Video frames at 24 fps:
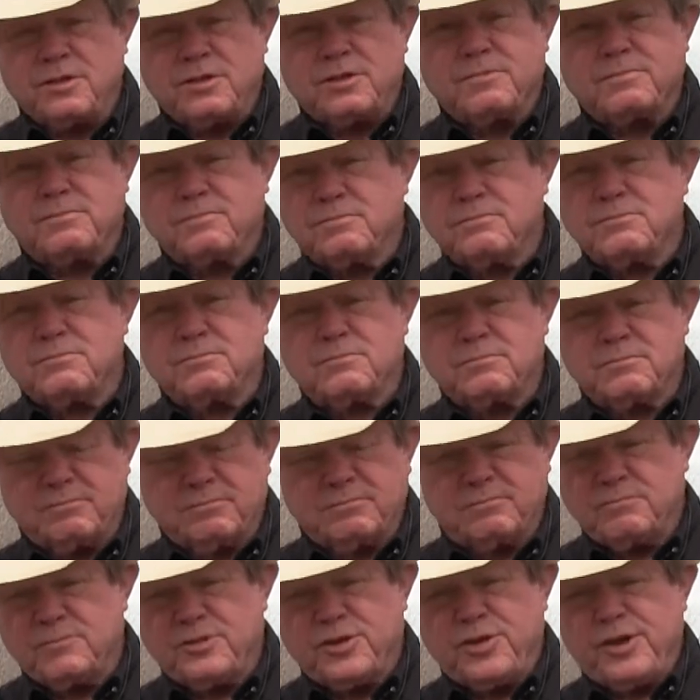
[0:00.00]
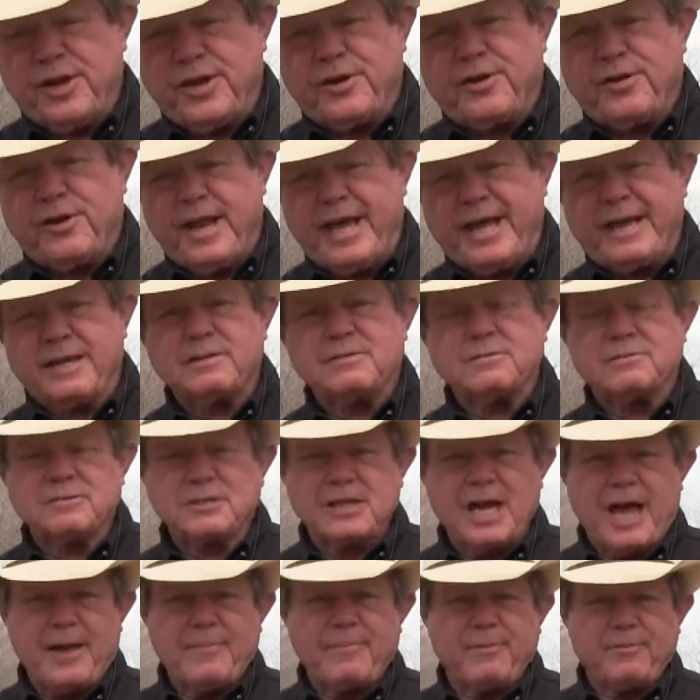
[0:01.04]
your internet
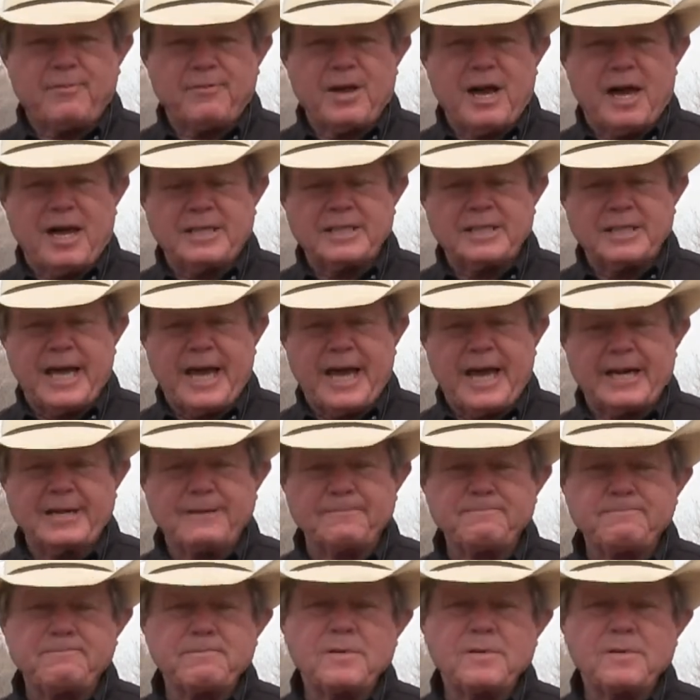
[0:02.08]
type of contact.